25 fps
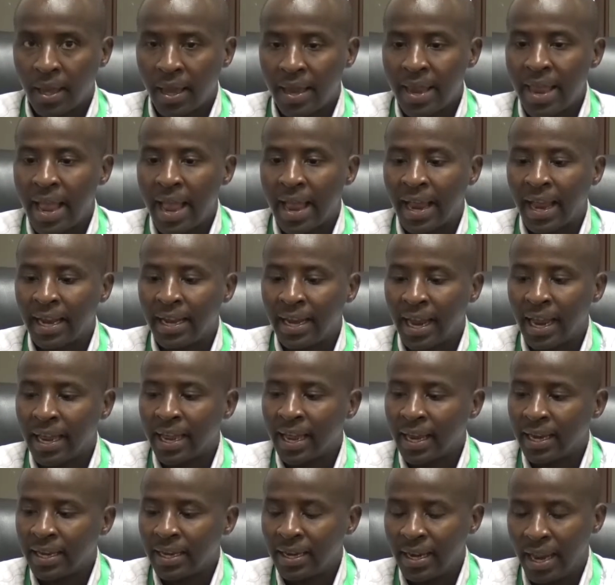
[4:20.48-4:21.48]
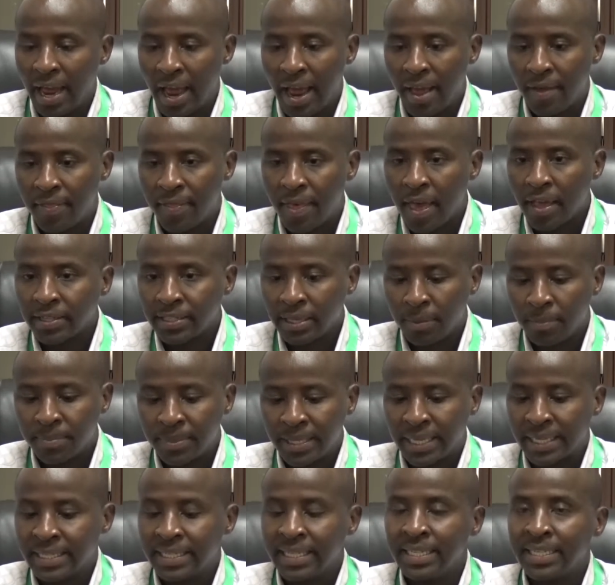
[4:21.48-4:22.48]
Yeah, I can. There are some
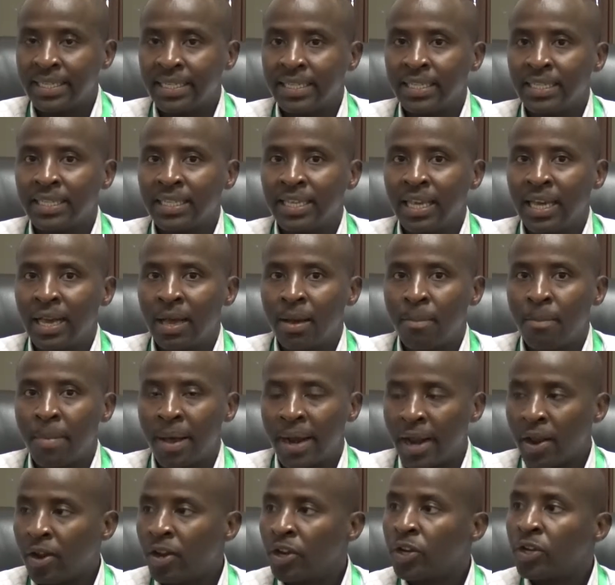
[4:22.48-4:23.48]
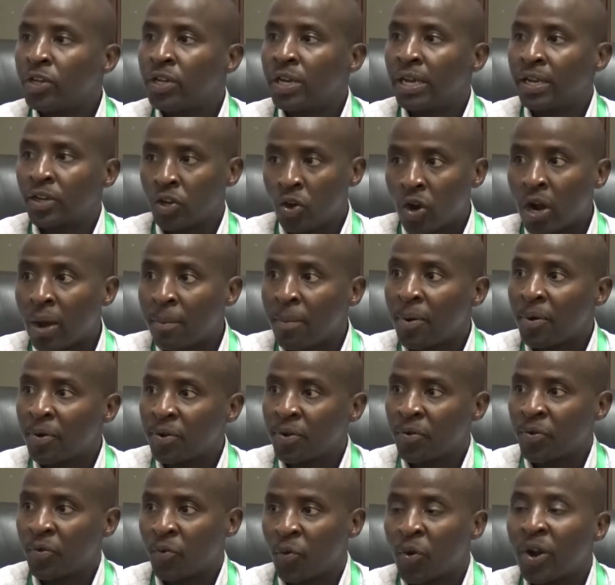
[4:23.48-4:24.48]
successes, but I'll talk
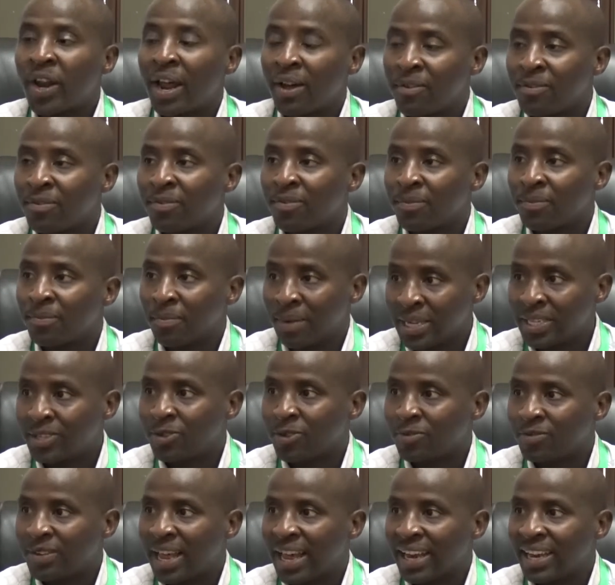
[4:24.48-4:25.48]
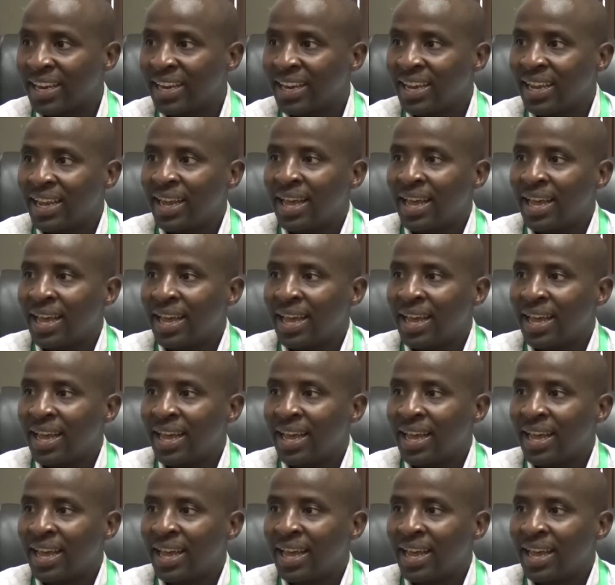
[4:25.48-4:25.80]
about what I've myself done.